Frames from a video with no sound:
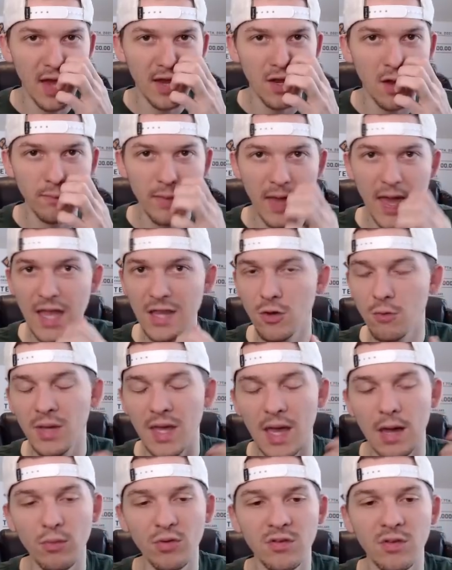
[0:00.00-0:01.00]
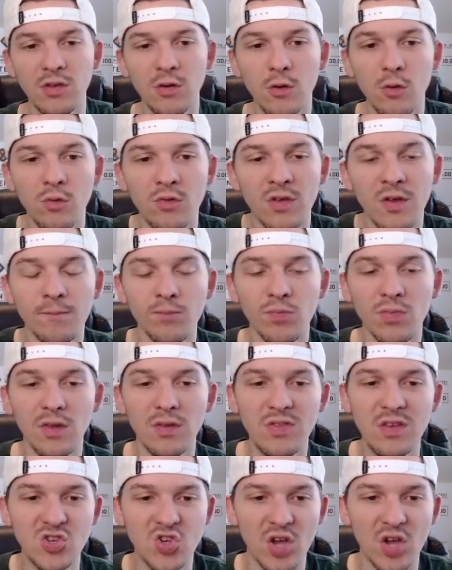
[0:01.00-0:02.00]
up, and you'll be able to use
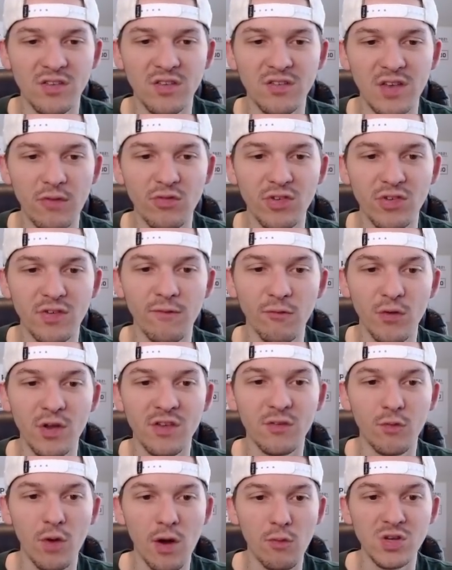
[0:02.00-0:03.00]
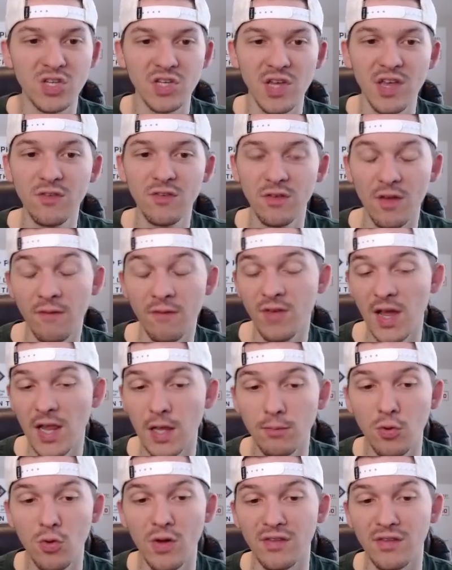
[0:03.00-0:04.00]
this Justin Jefferson free square, which is
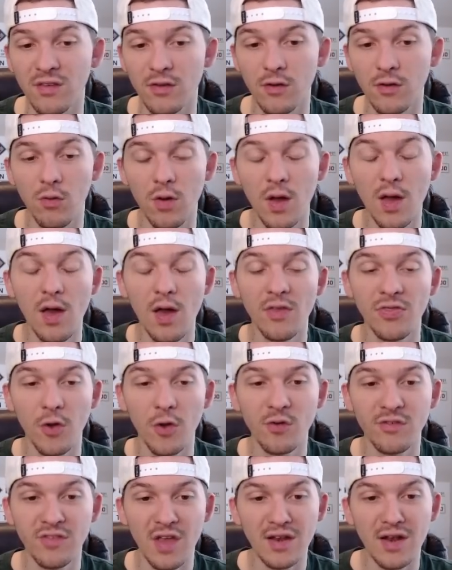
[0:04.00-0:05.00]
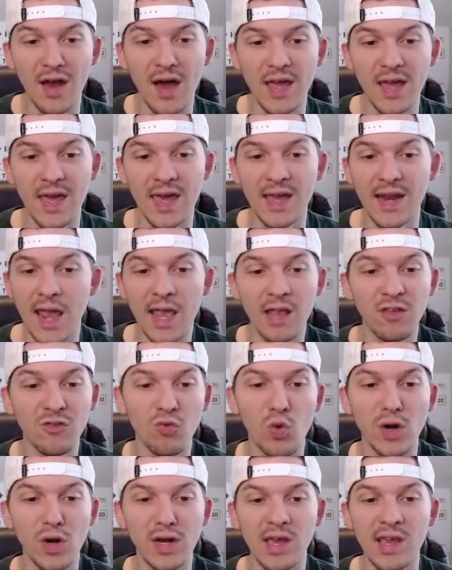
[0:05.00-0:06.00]
available until Thursday night at
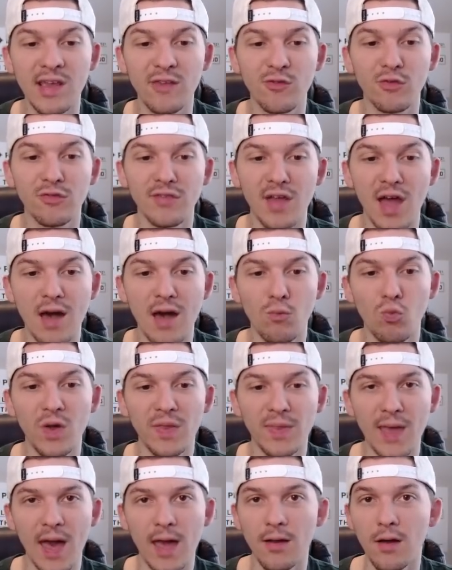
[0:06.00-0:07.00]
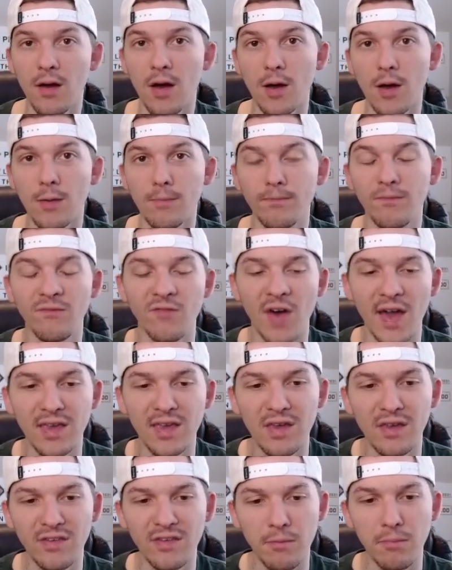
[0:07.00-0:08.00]
8:20 Eastern time when that
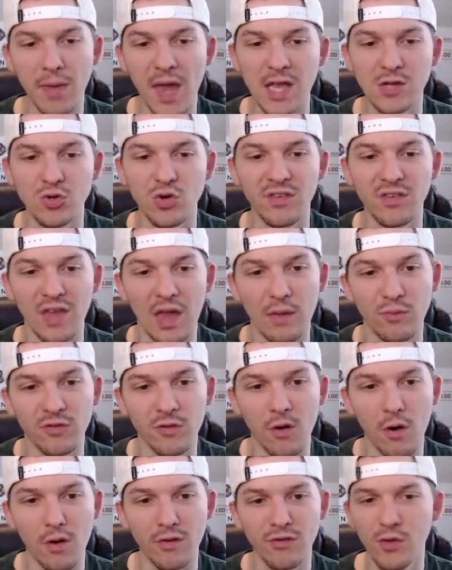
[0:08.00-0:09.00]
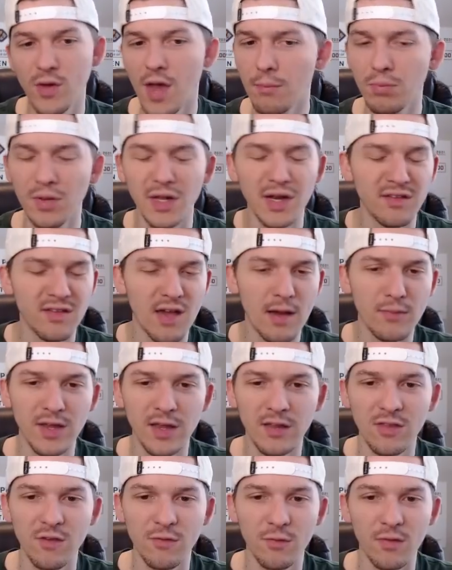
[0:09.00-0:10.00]
Vikings and Patriots game starts. You got plenty of time to
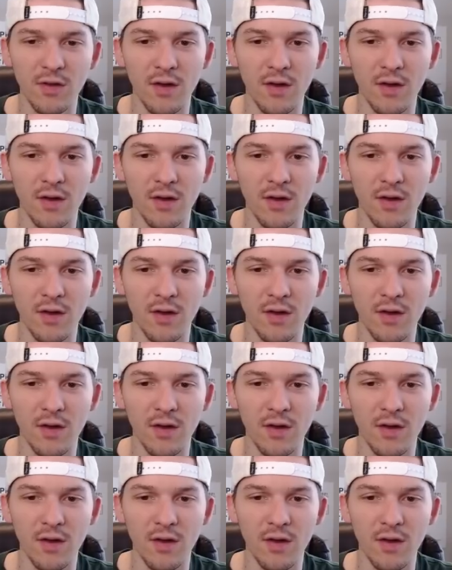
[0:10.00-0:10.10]
get this